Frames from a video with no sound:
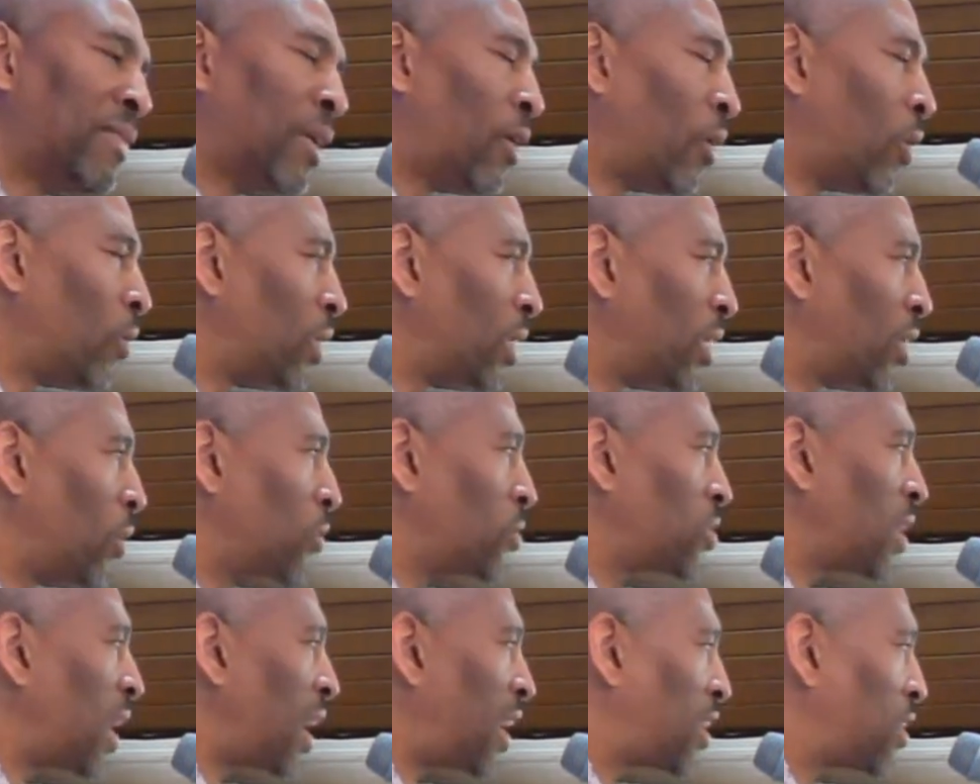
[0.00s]
the Holy
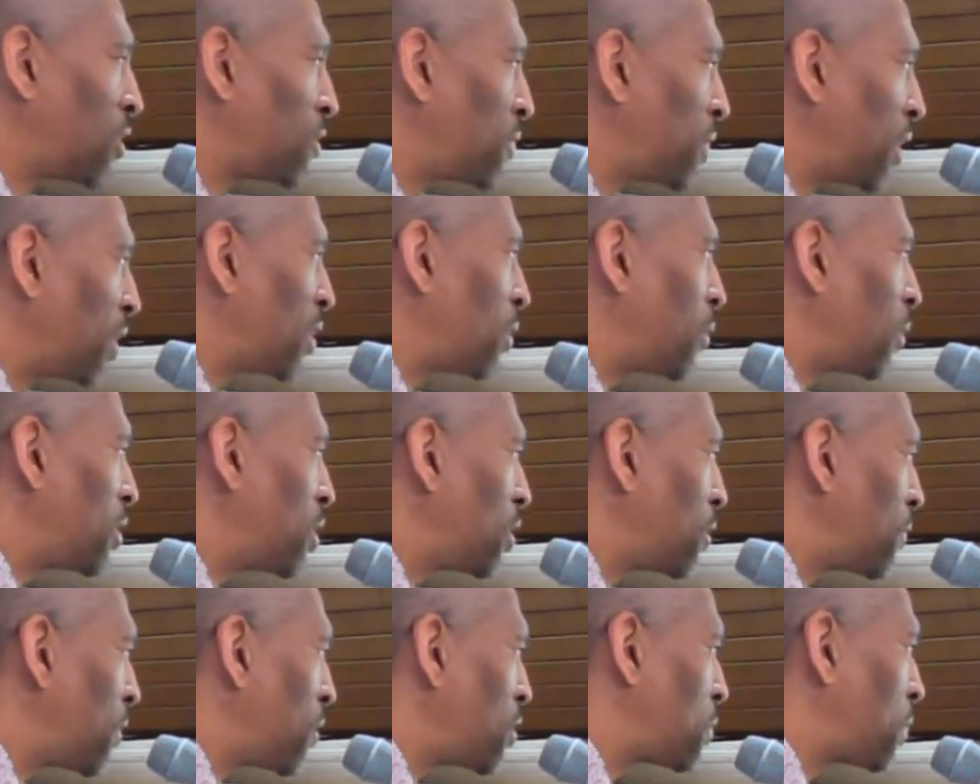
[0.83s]
Ghost like you felt it when
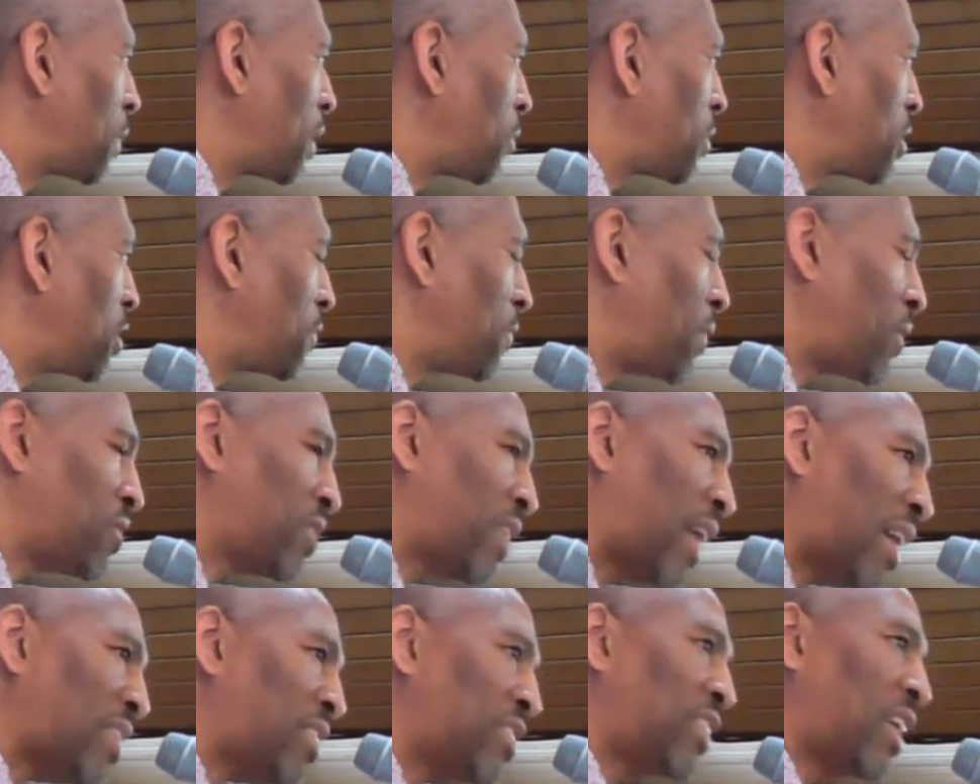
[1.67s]
you first when you
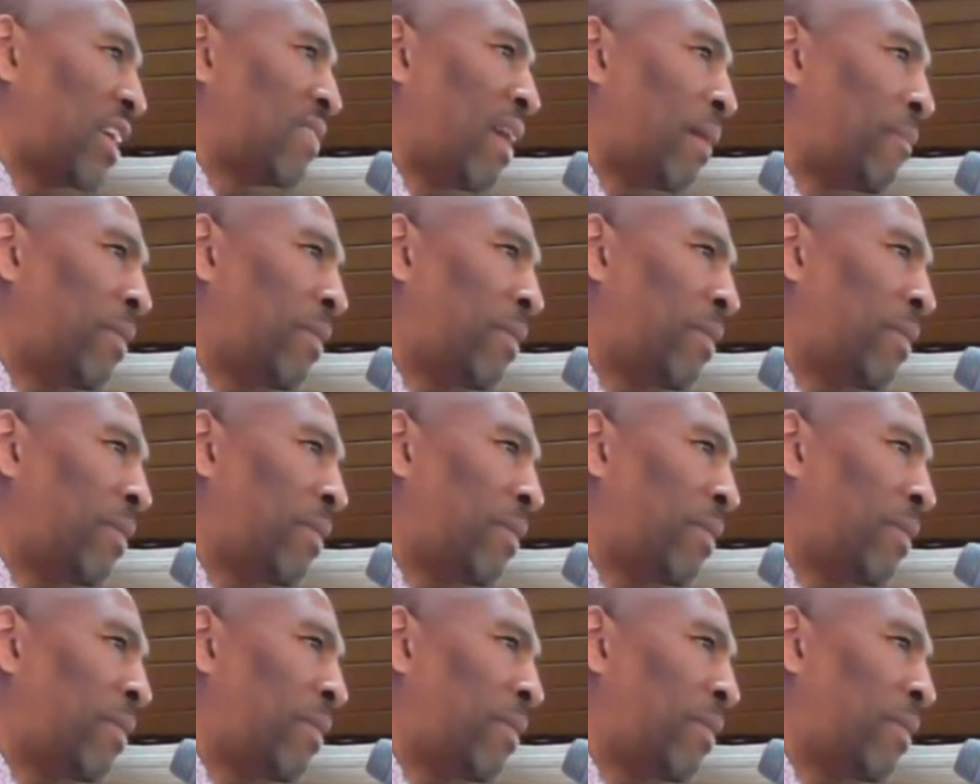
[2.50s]
first got saved?